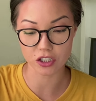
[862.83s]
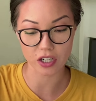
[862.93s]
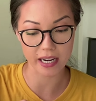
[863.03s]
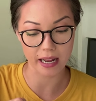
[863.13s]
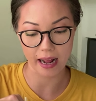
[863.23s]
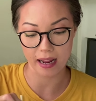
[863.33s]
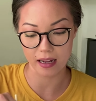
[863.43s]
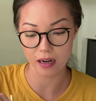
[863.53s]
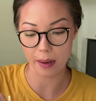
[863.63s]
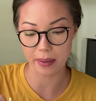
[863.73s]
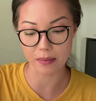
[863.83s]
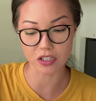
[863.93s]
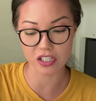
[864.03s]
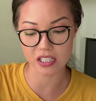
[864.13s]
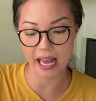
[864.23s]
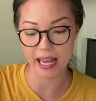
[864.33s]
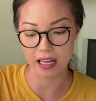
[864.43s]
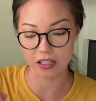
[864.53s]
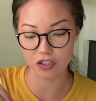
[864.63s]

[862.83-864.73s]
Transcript: trying to hate, but I'm just saying,